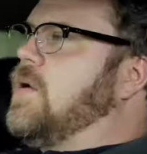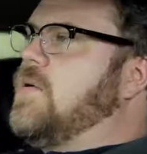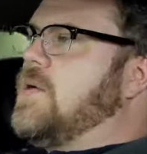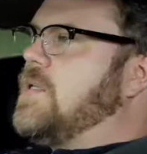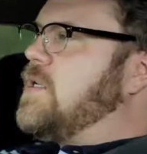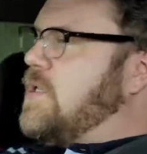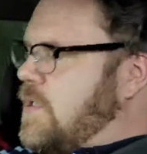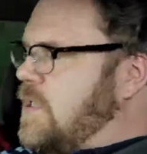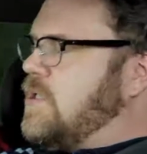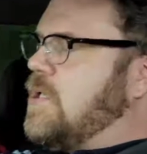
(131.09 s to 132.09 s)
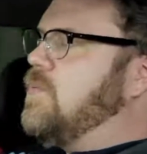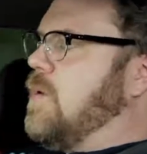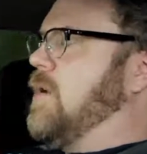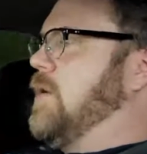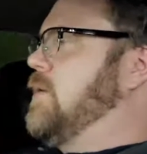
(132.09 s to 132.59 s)
Who is a CG
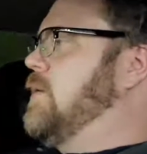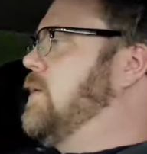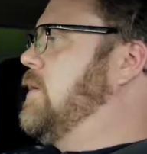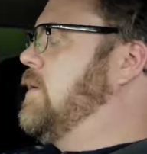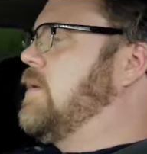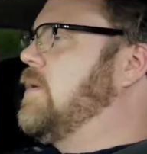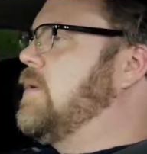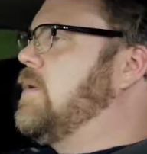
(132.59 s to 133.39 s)
woman. Yeah,